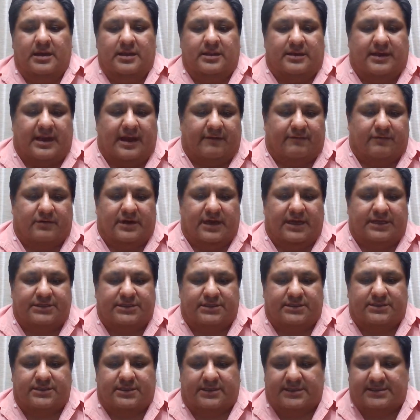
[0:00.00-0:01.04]
Navajo
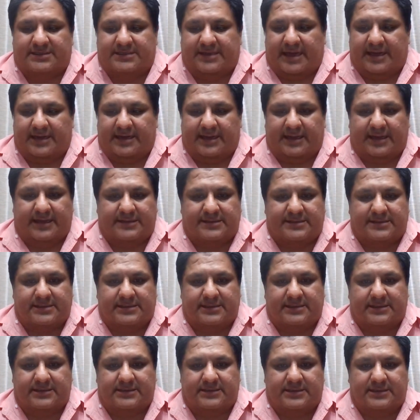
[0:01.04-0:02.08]
Nation took a stand against
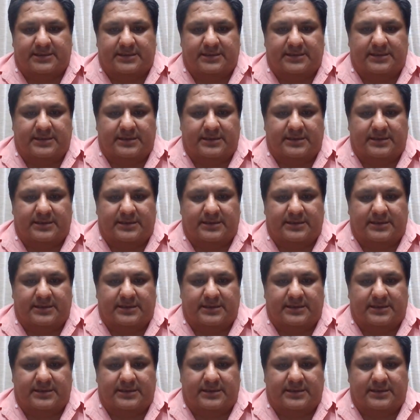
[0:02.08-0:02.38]
it.